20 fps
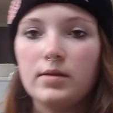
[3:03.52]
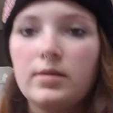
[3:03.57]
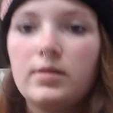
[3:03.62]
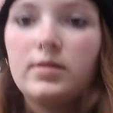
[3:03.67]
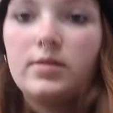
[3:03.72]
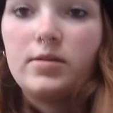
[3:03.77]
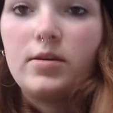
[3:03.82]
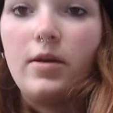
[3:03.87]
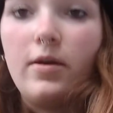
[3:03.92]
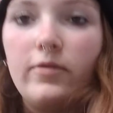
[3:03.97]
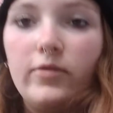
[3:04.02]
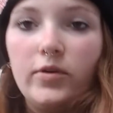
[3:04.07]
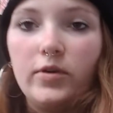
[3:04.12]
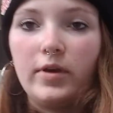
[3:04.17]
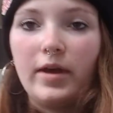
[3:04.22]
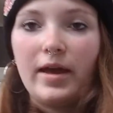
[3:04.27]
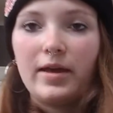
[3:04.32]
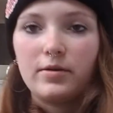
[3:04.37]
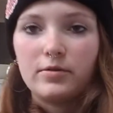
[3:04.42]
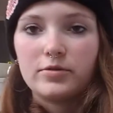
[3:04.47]
So if you
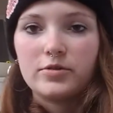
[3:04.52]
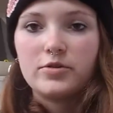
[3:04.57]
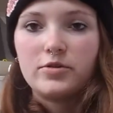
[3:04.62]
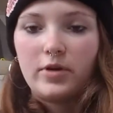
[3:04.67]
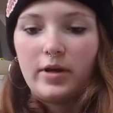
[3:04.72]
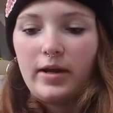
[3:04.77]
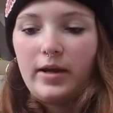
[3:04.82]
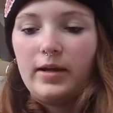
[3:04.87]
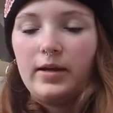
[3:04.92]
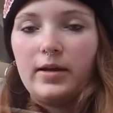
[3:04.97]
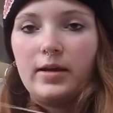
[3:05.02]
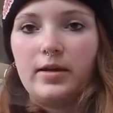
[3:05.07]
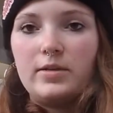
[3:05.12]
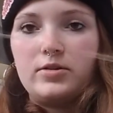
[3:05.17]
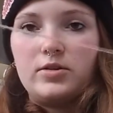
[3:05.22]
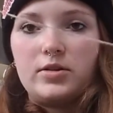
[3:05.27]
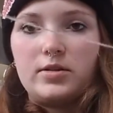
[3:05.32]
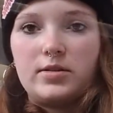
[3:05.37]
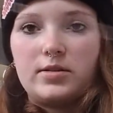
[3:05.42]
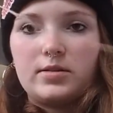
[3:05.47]
get your string
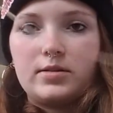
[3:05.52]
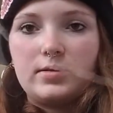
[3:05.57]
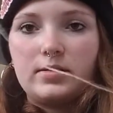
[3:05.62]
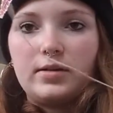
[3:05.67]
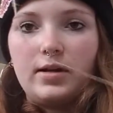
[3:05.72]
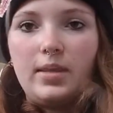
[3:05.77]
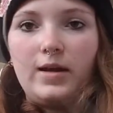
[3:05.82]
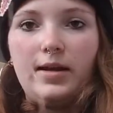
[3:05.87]
and just cut a